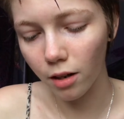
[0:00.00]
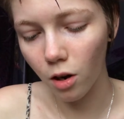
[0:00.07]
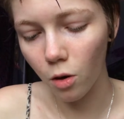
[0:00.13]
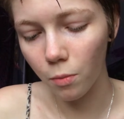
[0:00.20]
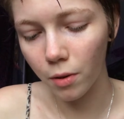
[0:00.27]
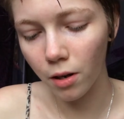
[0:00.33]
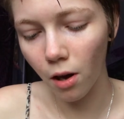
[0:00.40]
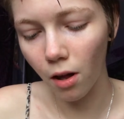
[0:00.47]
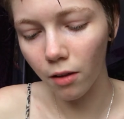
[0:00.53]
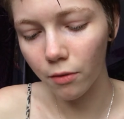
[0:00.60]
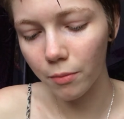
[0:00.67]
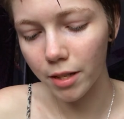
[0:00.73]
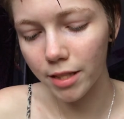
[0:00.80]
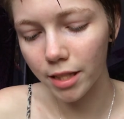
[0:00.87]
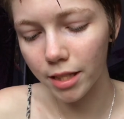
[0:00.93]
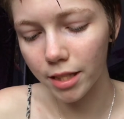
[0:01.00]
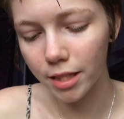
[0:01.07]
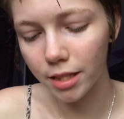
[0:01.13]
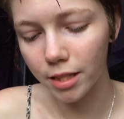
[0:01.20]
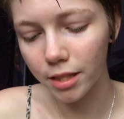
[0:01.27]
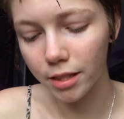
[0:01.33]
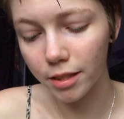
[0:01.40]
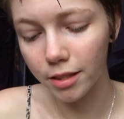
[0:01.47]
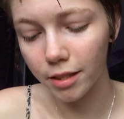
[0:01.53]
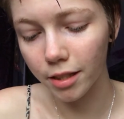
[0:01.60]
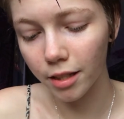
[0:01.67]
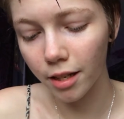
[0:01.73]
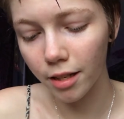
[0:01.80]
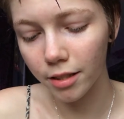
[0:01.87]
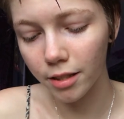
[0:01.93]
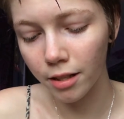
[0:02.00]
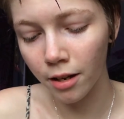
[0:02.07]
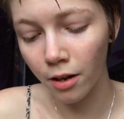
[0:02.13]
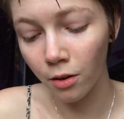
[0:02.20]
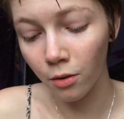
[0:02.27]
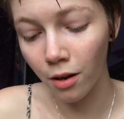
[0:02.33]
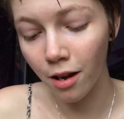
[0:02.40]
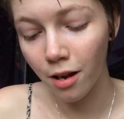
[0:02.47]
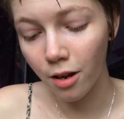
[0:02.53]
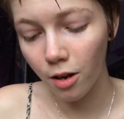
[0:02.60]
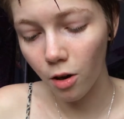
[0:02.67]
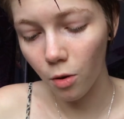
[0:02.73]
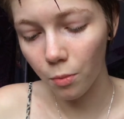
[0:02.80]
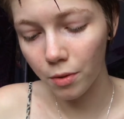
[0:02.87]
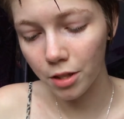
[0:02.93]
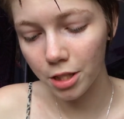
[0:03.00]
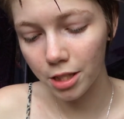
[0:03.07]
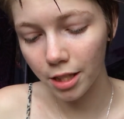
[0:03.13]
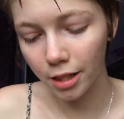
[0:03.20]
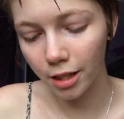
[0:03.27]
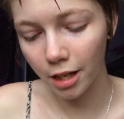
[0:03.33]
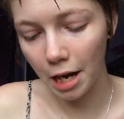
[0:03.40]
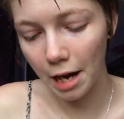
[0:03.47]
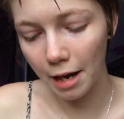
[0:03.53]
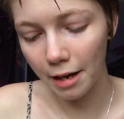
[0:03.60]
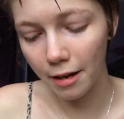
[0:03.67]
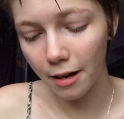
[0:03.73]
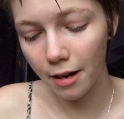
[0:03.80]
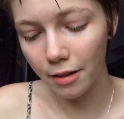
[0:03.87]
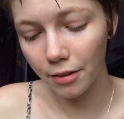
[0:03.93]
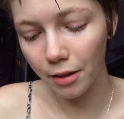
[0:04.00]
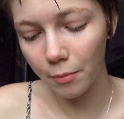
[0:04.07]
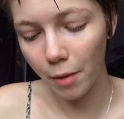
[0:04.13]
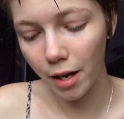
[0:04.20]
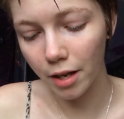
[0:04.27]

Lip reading: Open all of my senses to see and to know. Open the psychic eye and let my